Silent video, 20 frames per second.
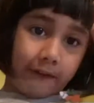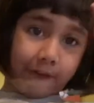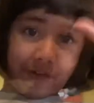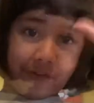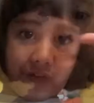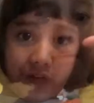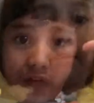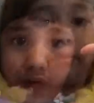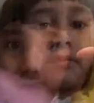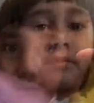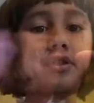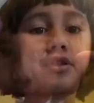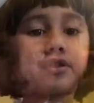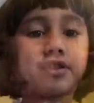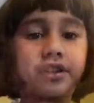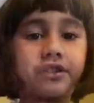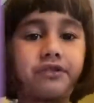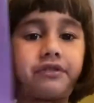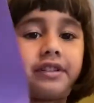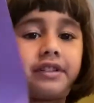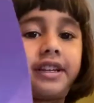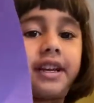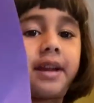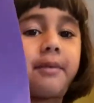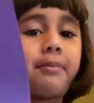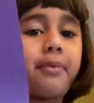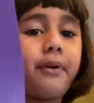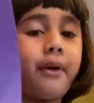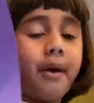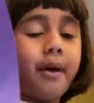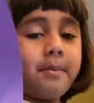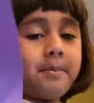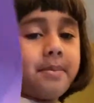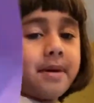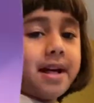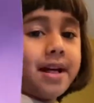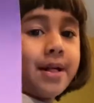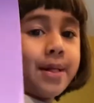I'm using green and purple.